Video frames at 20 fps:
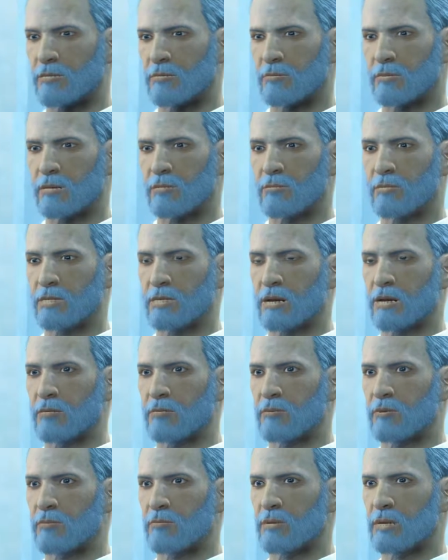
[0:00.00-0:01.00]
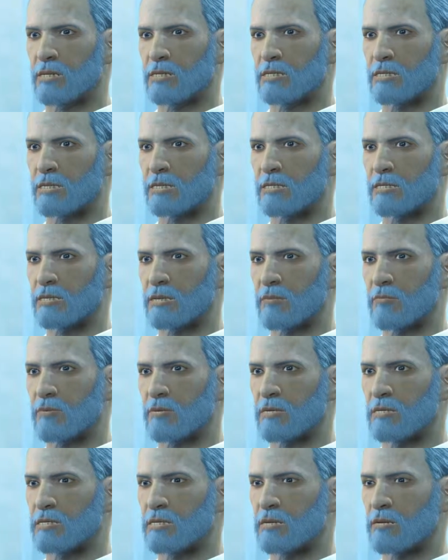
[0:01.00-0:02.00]
that became the basis of
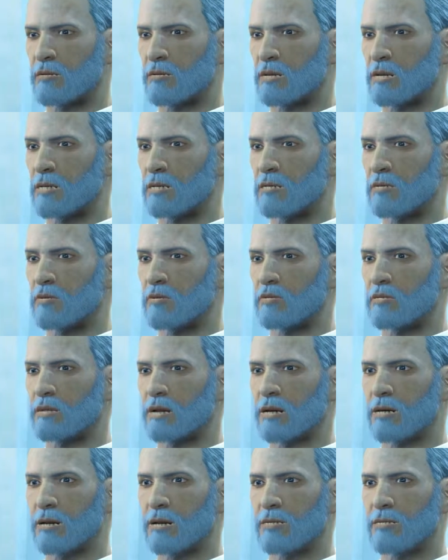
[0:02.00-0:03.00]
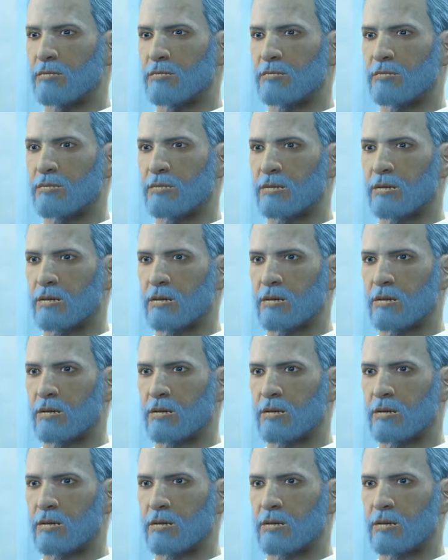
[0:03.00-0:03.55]
the synthetic organics